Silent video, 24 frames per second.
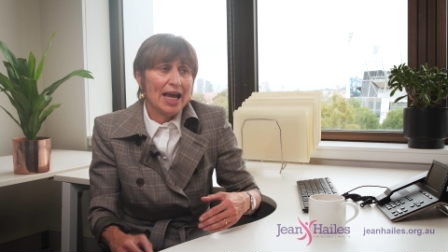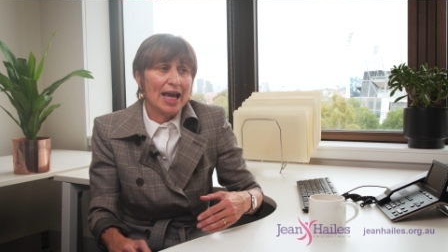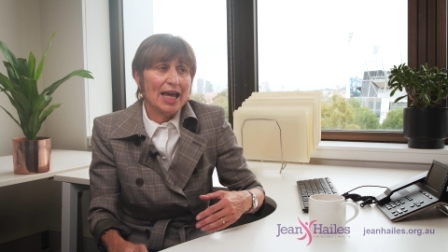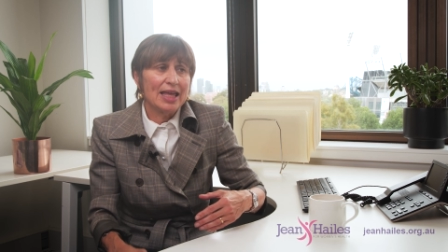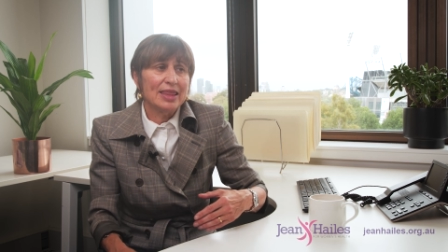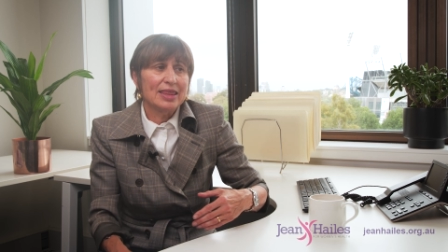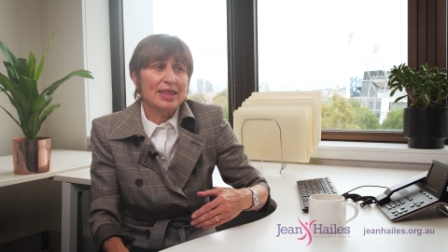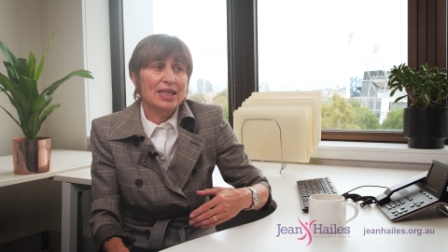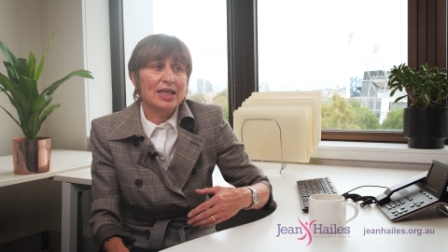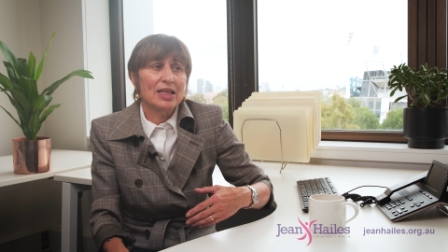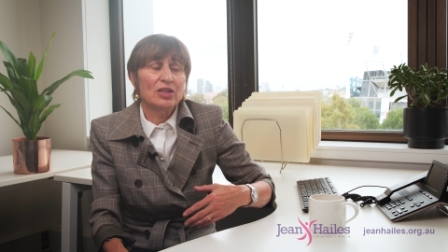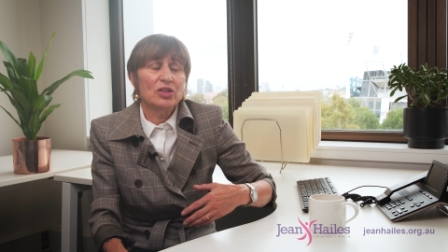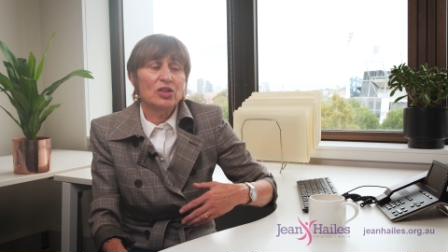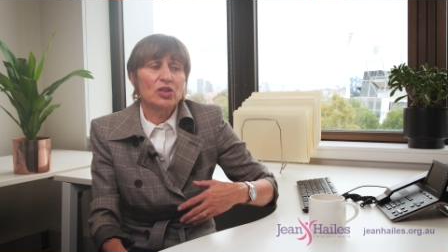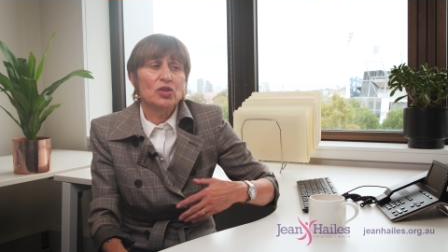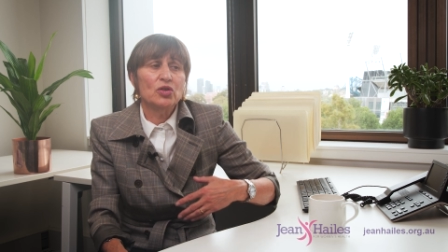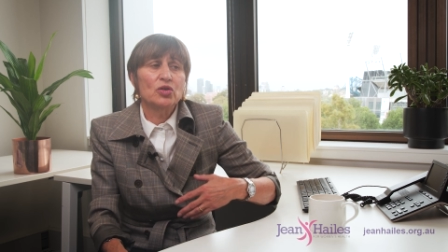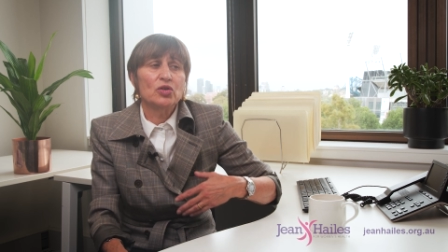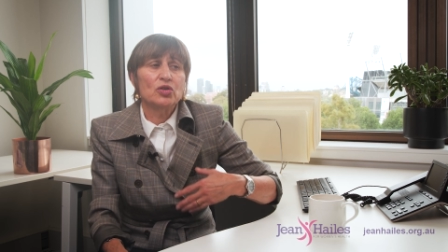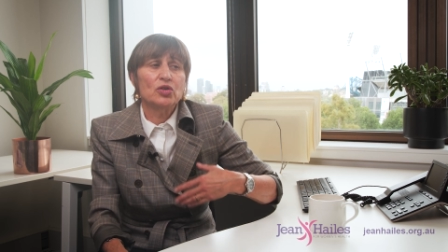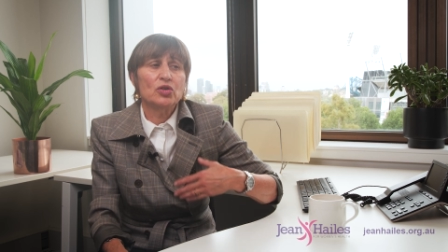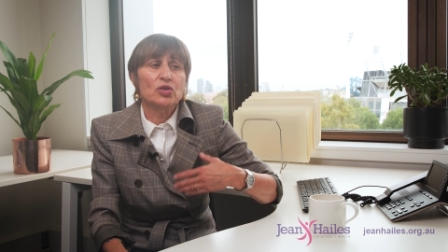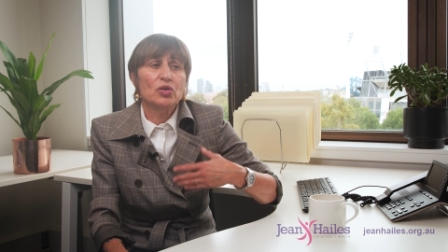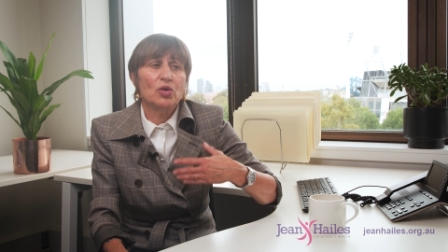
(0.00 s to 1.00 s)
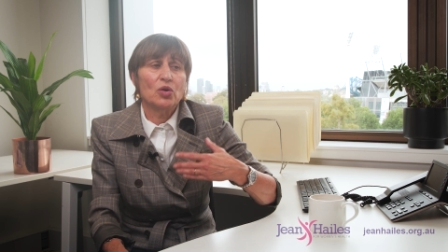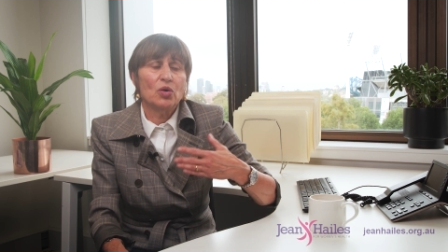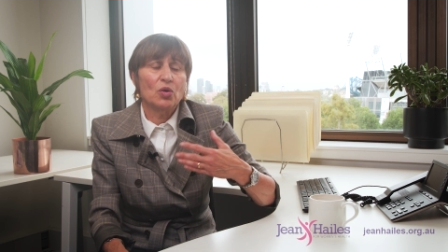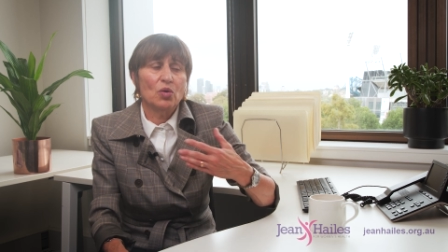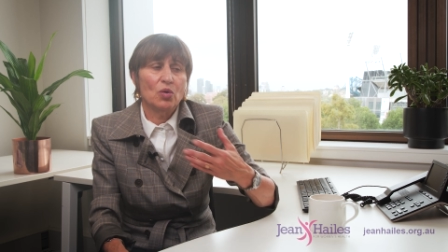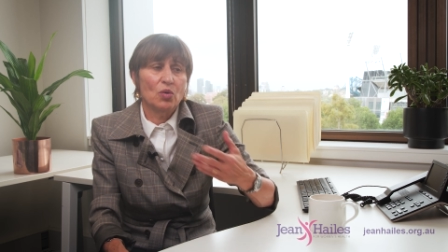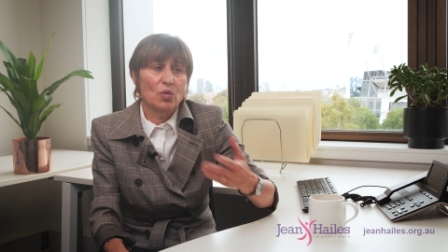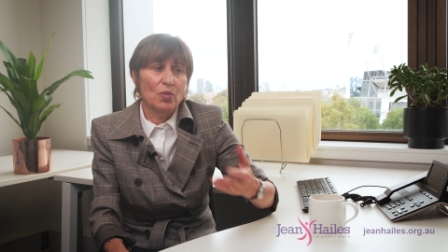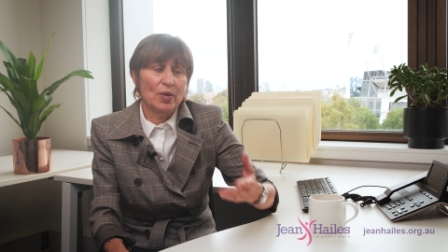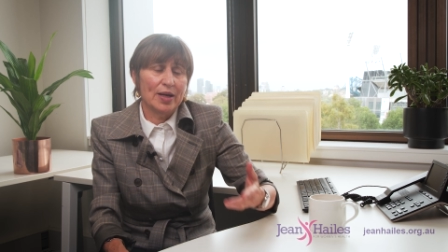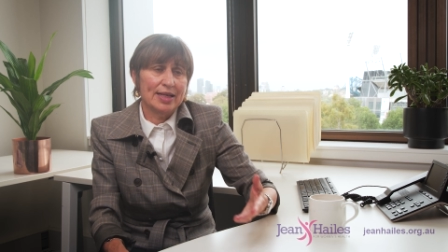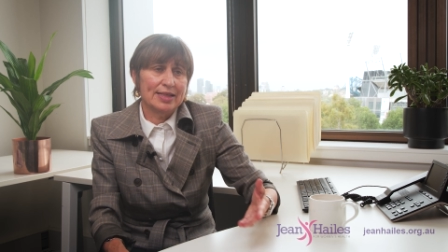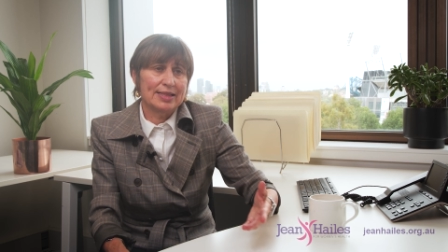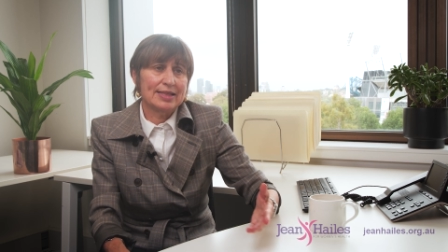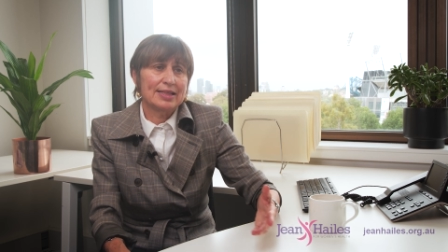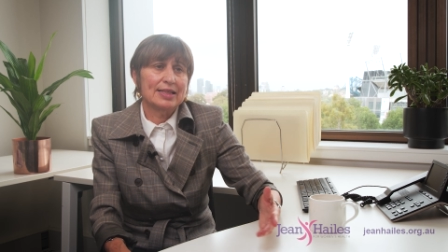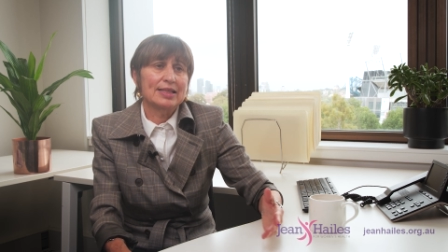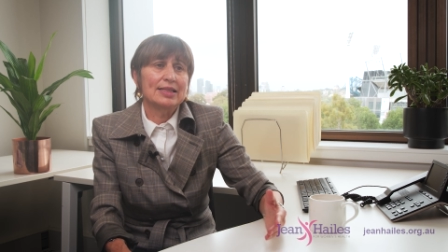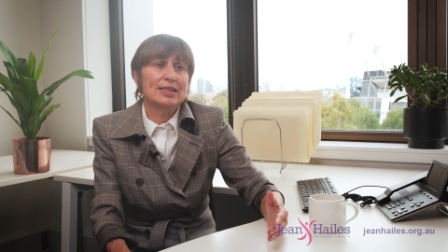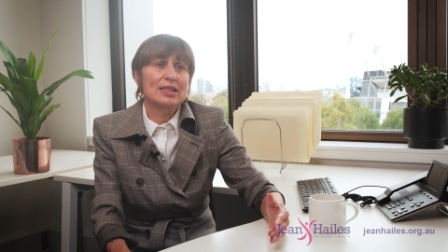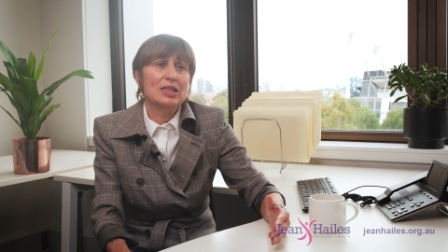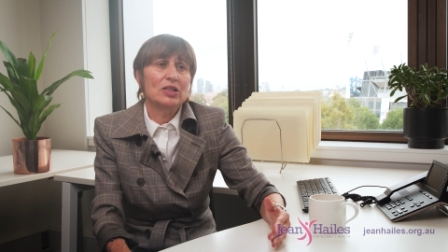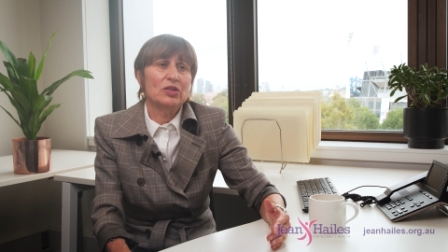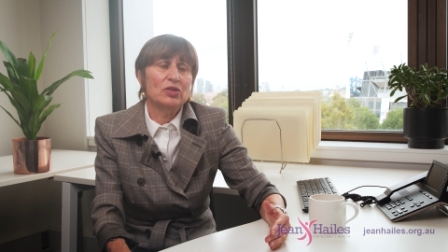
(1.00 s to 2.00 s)
And then you should always
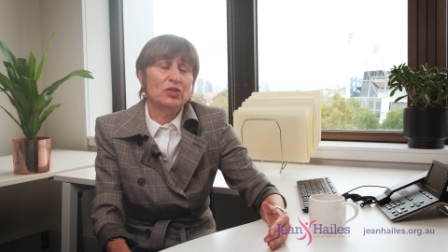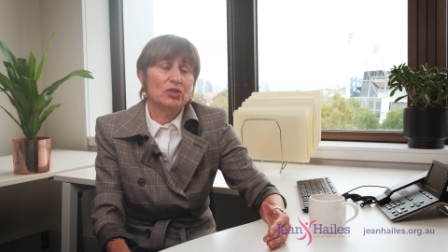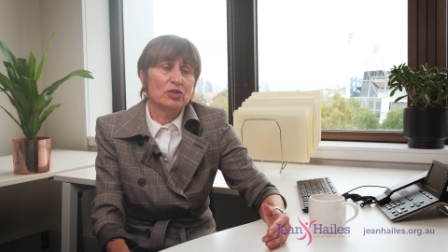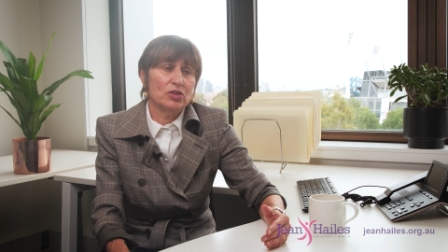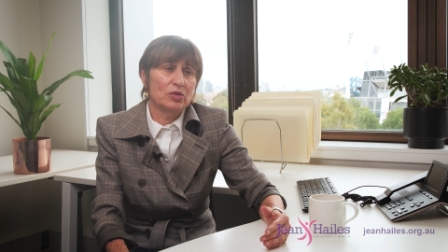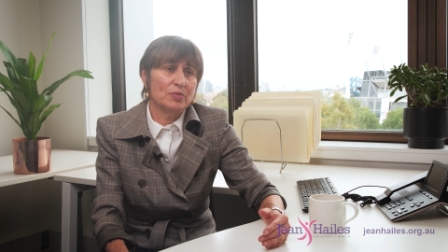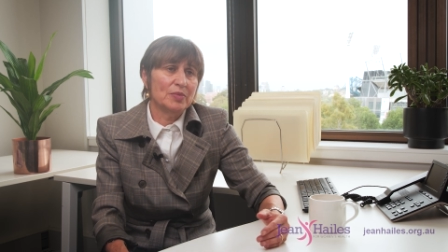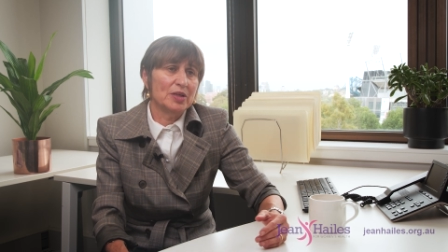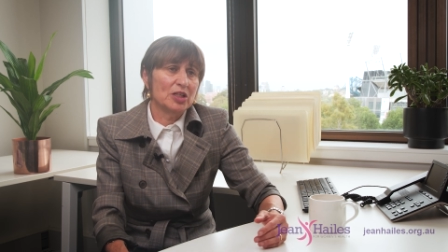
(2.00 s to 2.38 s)
continue to